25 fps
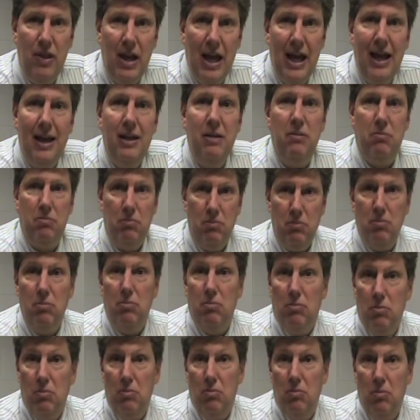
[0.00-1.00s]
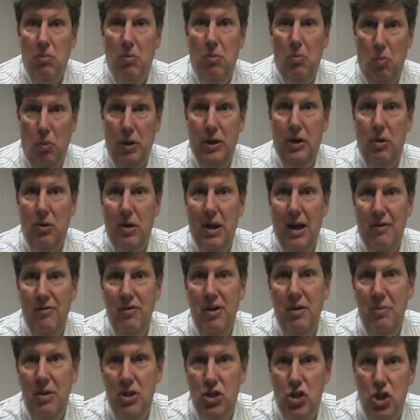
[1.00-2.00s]
that we don't have
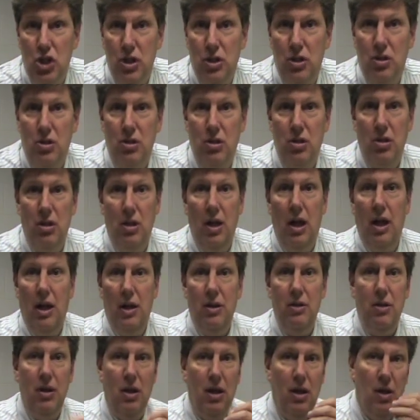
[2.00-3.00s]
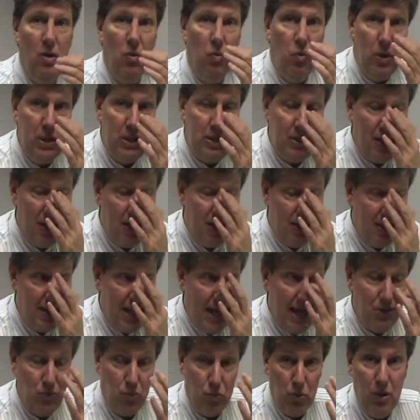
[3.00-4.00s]
images. And we said
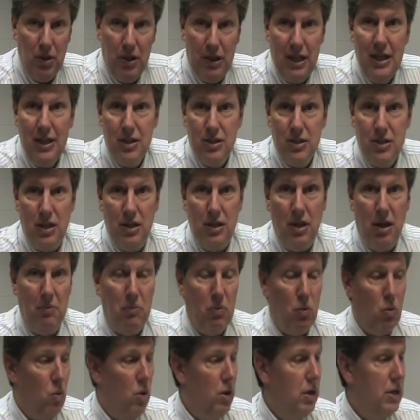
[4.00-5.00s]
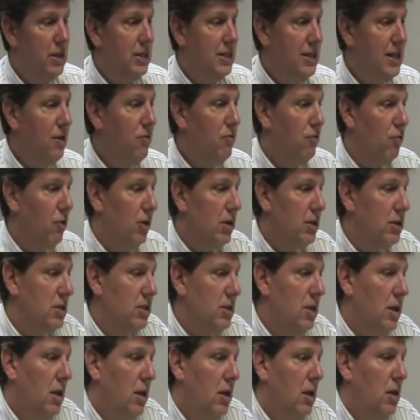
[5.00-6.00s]
that really is the number one
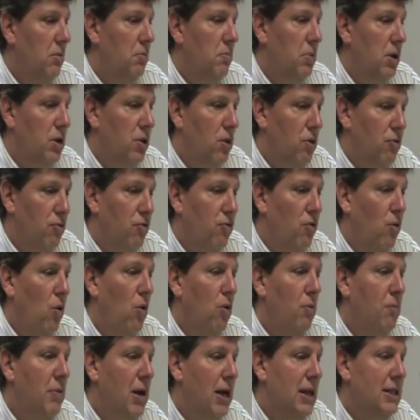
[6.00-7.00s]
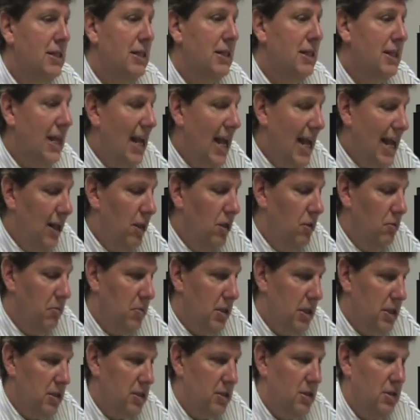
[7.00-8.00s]
difference. But the 4 basic
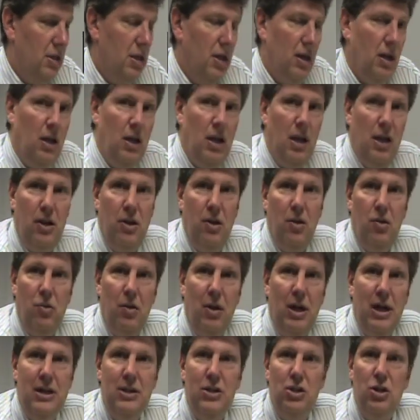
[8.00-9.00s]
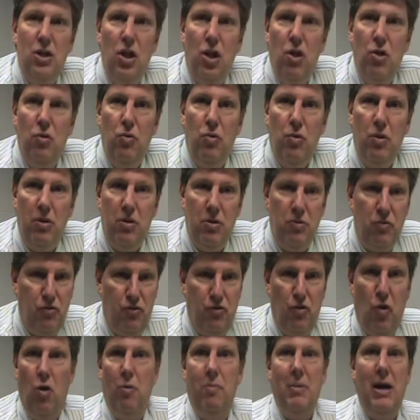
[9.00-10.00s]
elements, and there is no
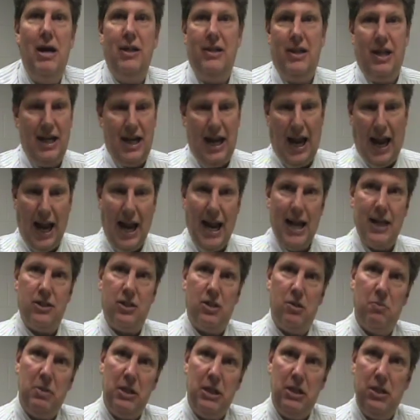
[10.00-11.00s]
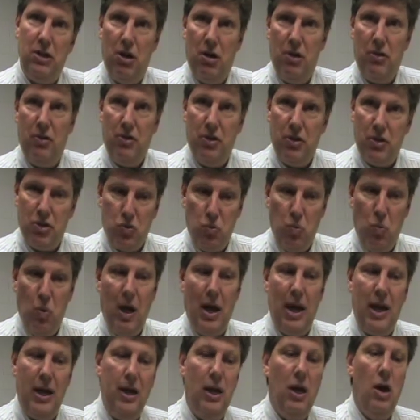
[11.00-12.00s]
format that it has to be done this
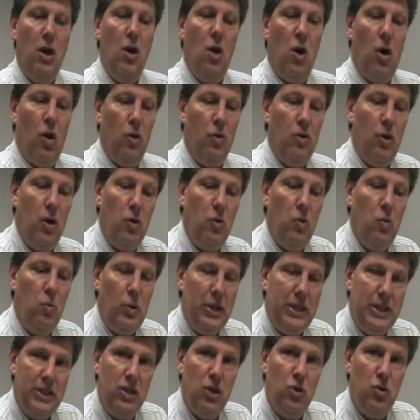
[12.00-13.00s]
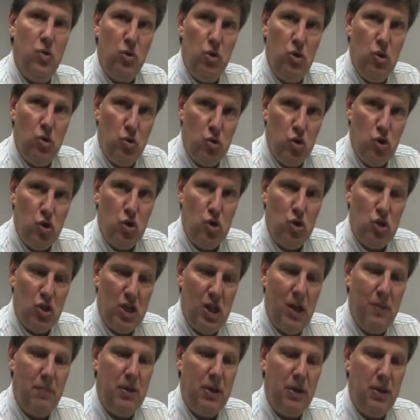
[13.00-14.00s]
way, although we do
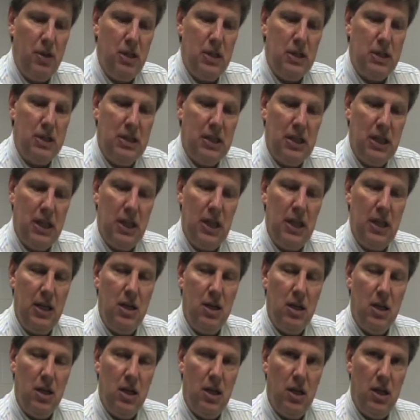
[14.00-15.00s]
typically see